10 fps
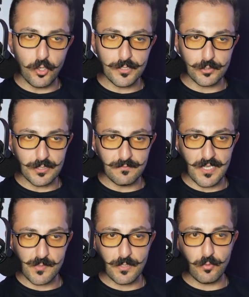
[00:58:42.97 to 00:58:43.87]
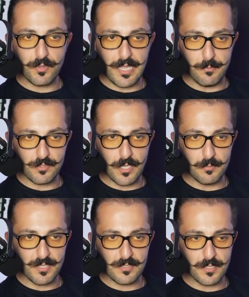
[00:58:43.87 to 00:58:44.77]
on your investment with an
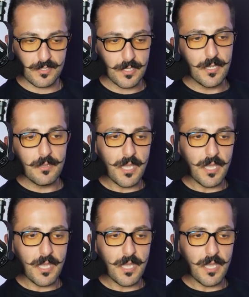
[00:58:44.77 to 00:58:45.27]
Amazon business?